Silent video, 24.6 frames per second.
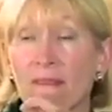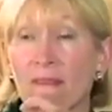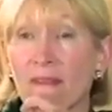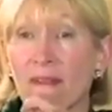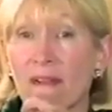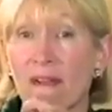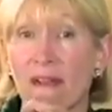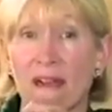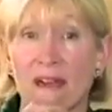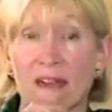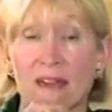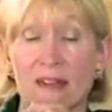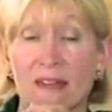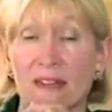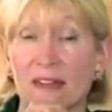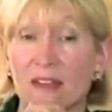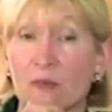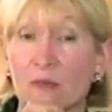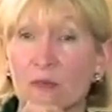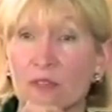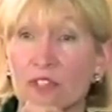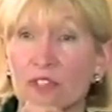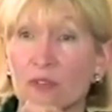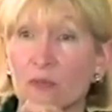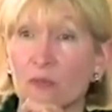And it
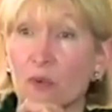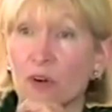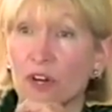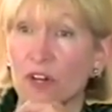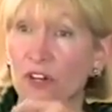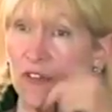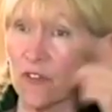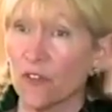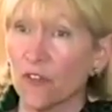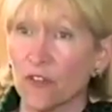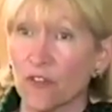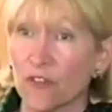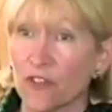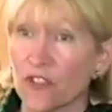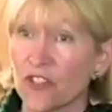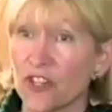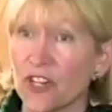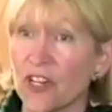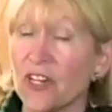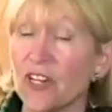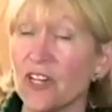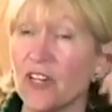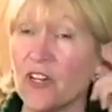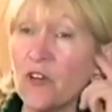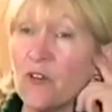was a wonderful
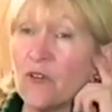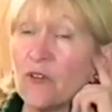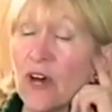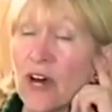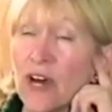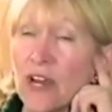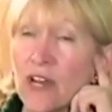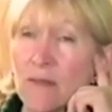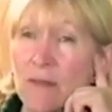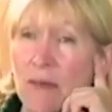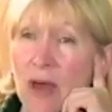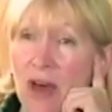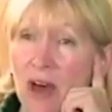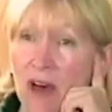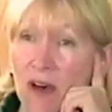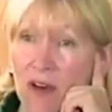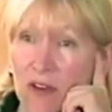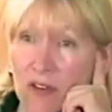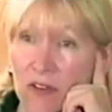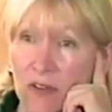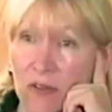Virginian who got him out.